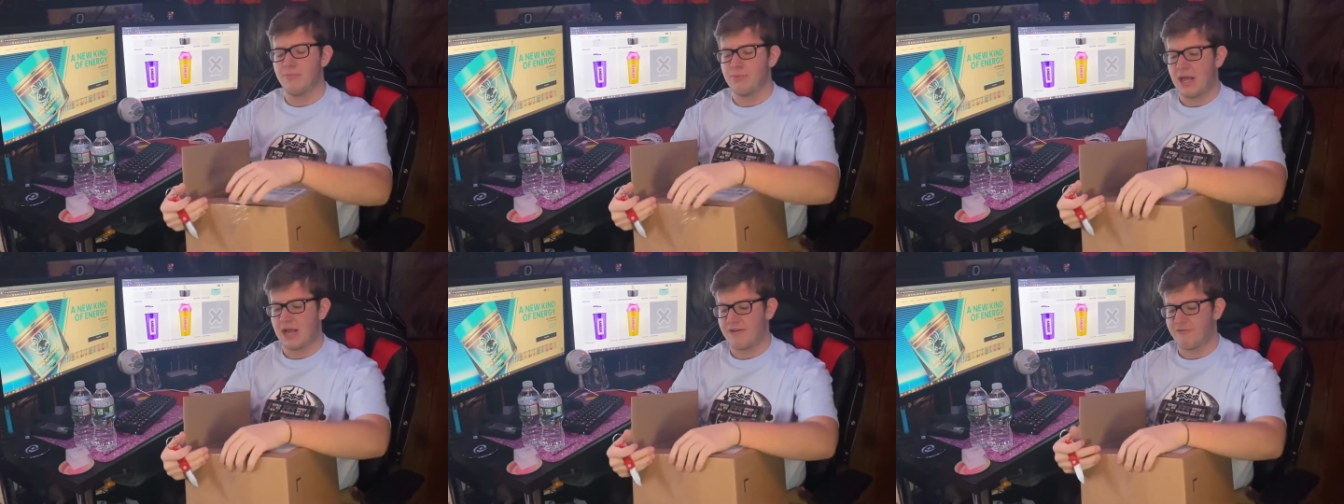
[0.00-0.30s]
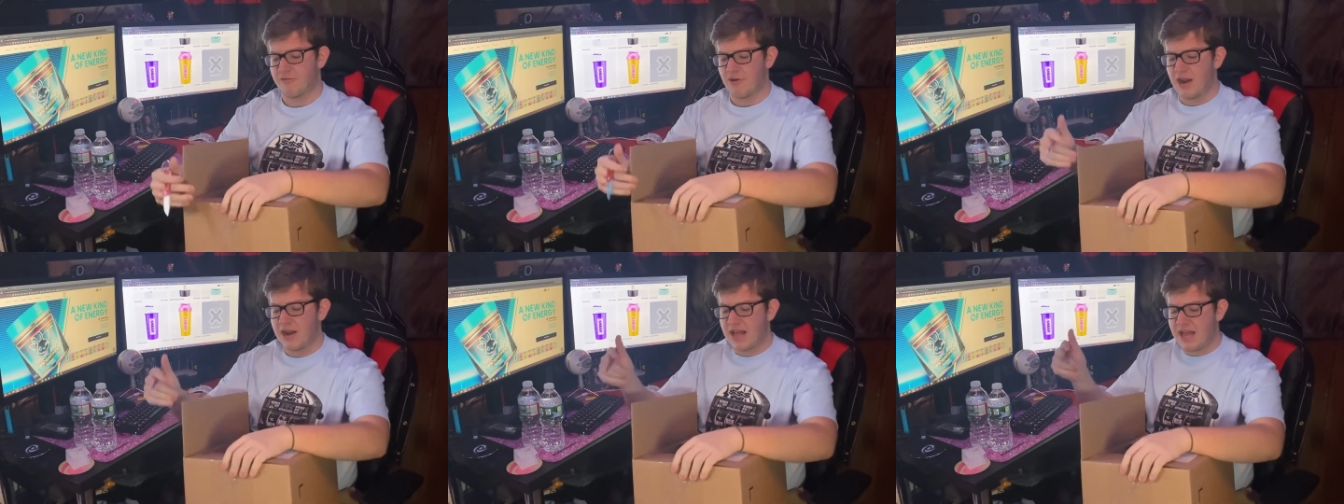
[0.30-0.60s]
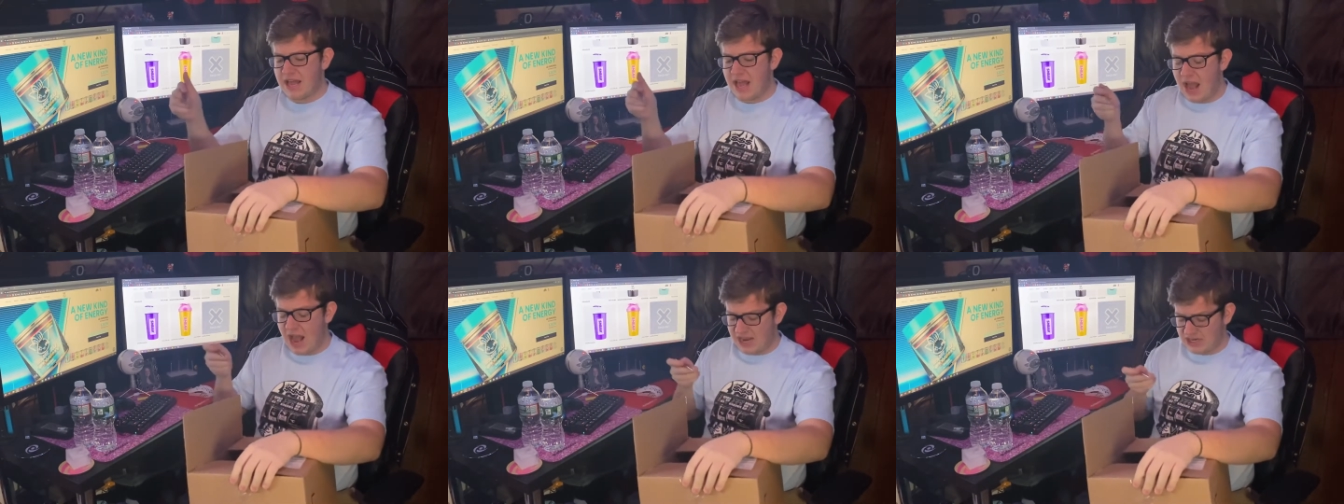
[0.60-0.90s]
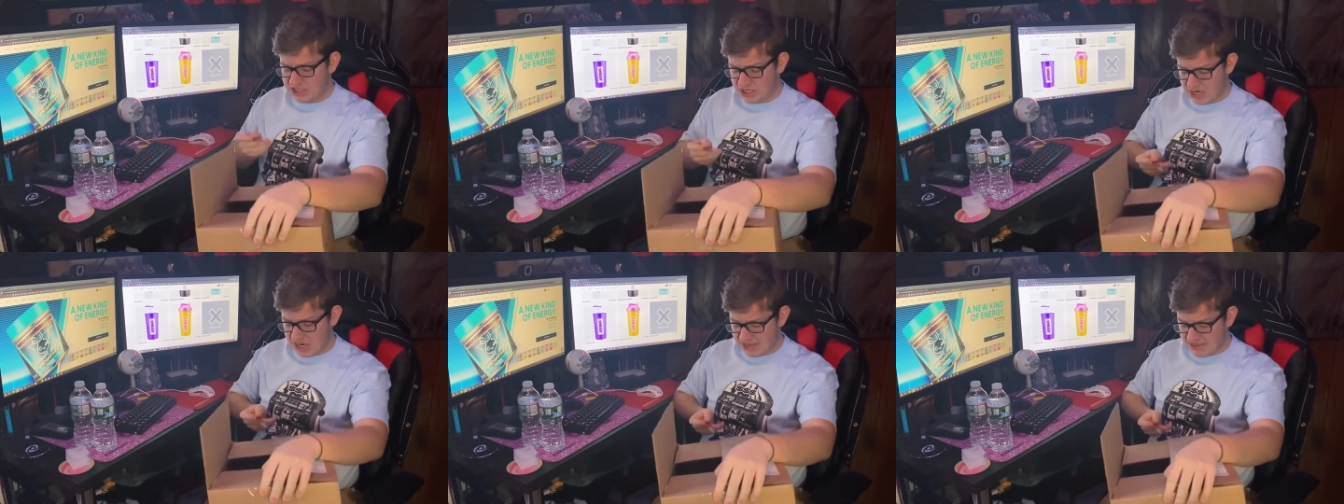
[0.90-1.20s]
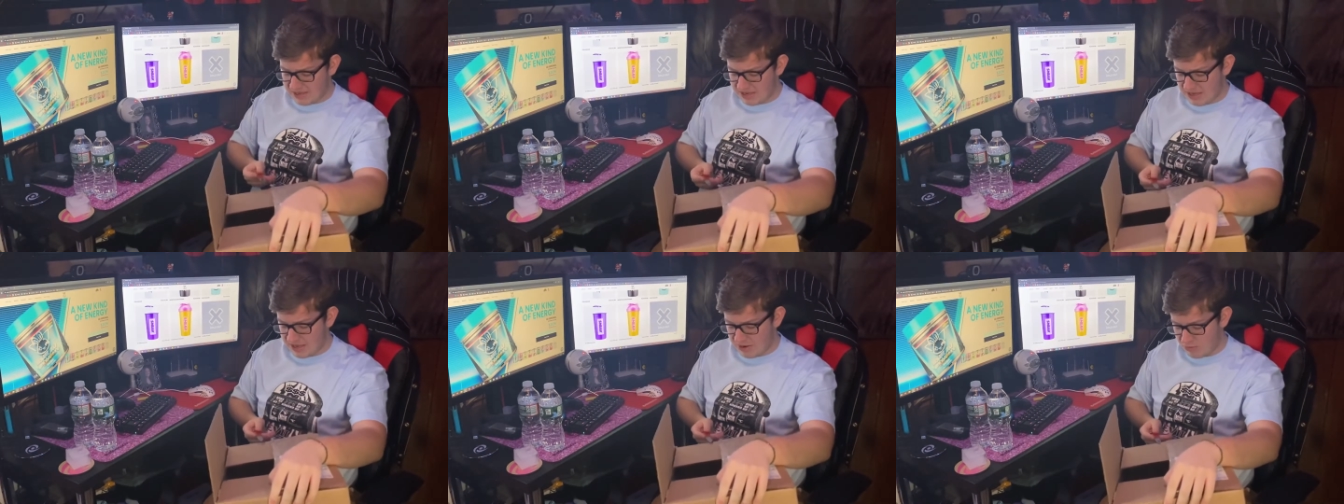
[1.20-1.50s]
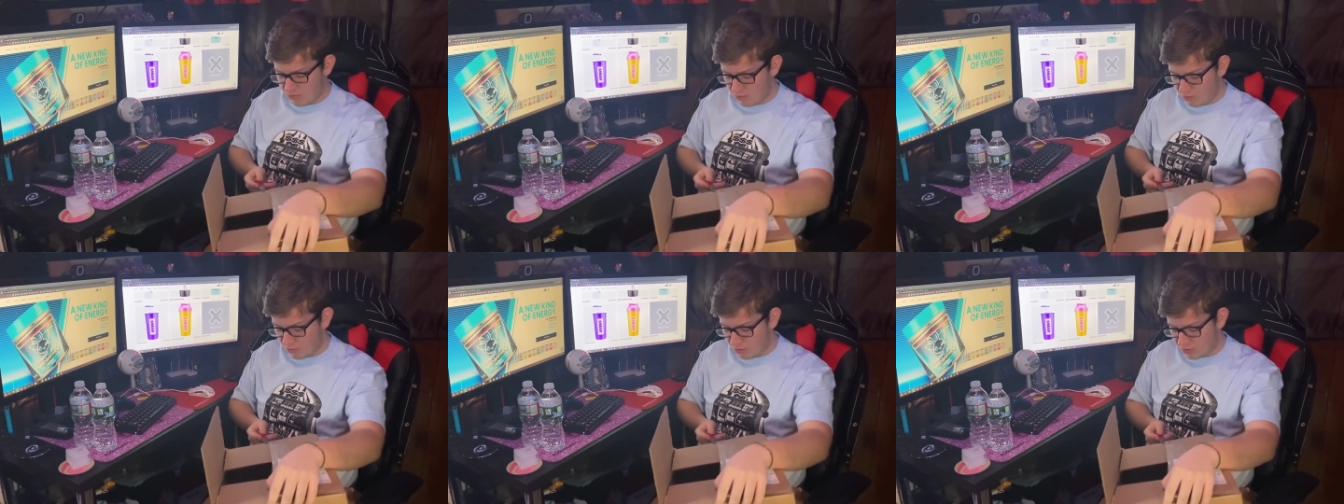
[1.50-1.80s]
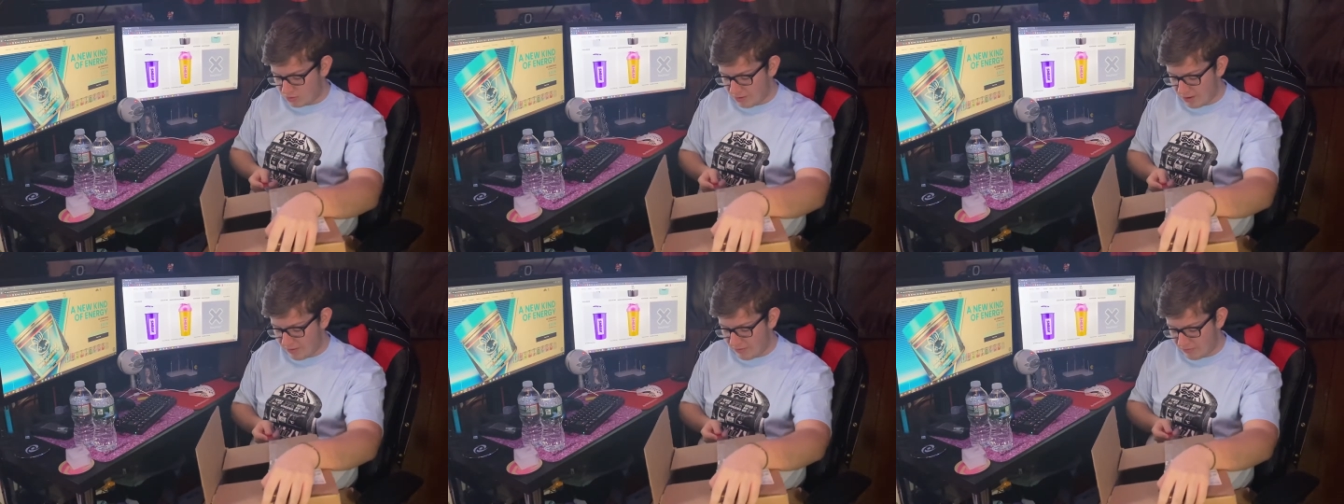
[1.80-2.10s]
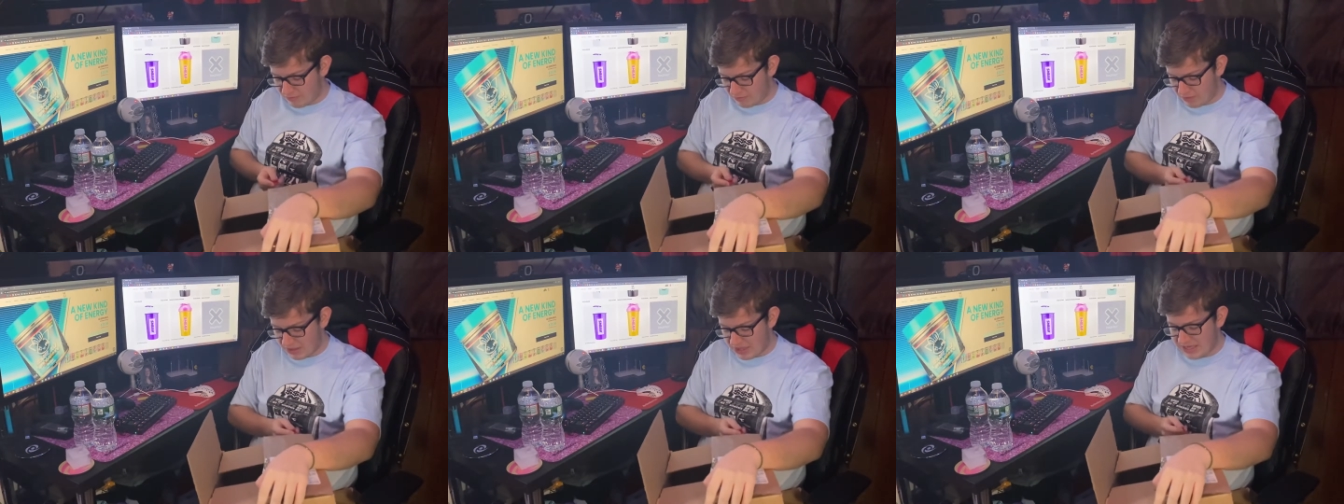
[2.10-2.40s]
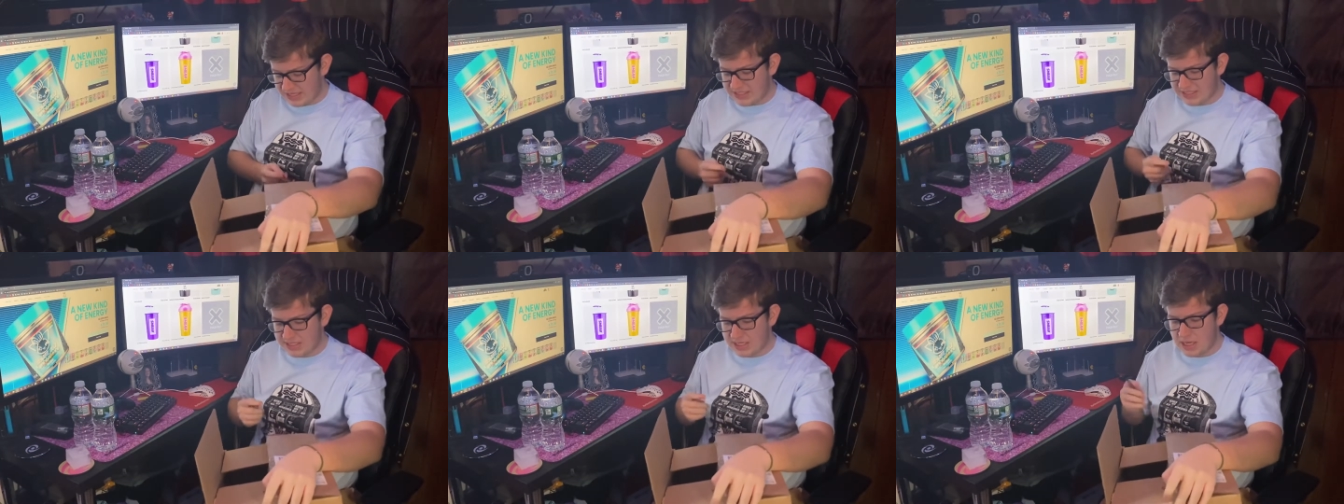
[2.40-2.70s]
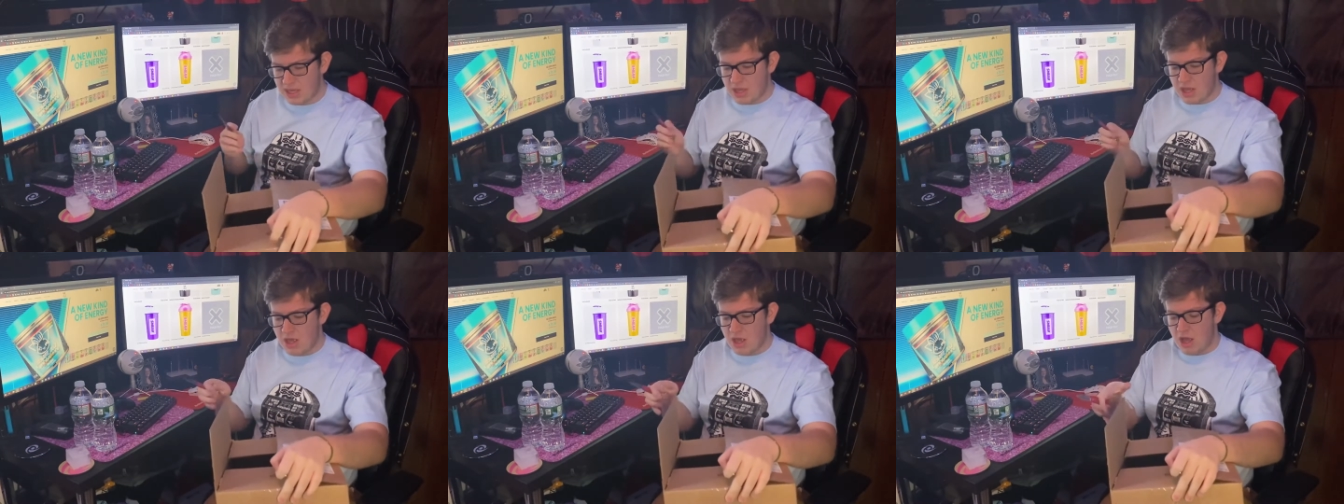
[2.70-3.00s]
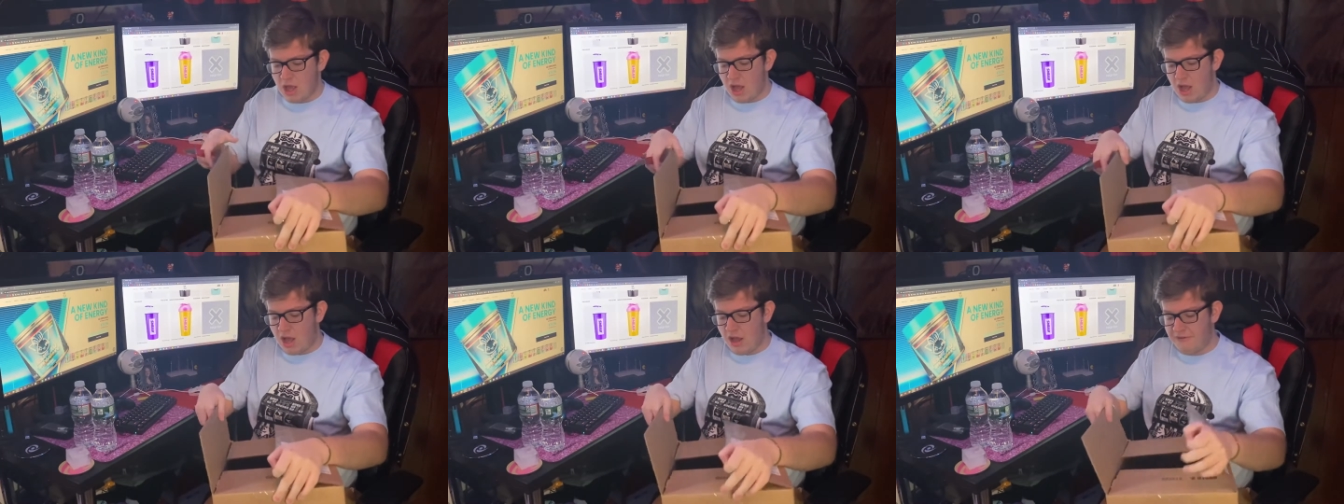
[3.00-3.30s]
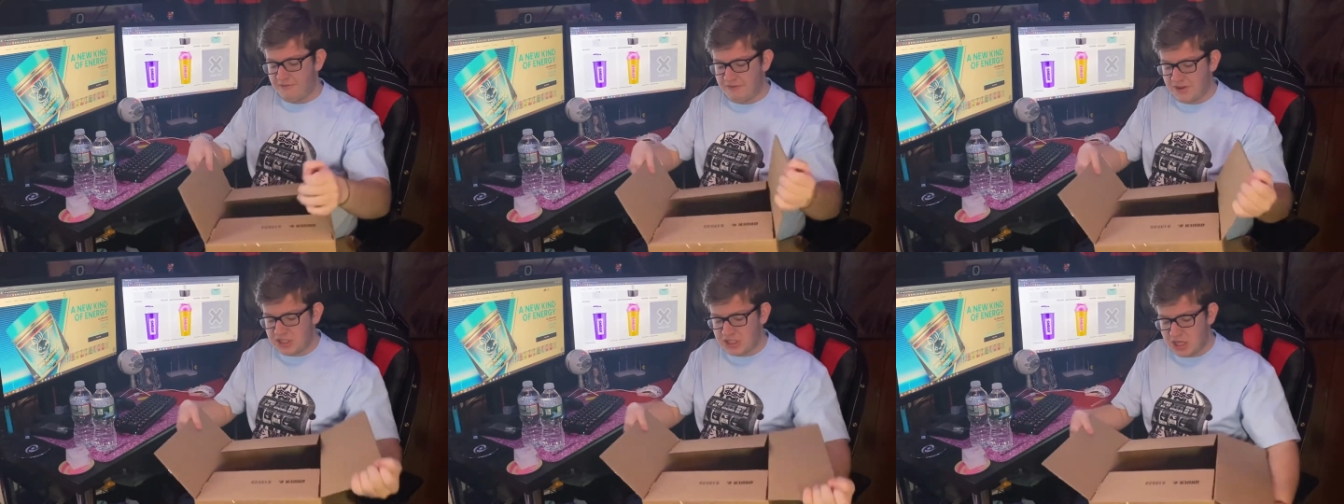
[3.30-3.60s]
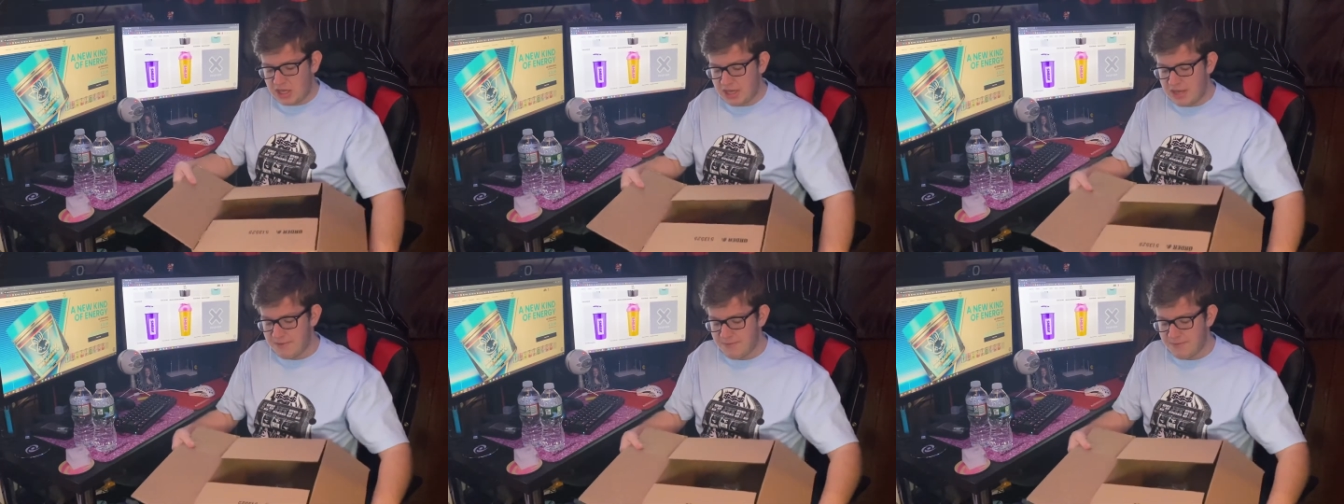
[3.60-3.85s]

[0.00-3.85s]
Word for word: Black Friday, actually, I think it was when it released uh, officially.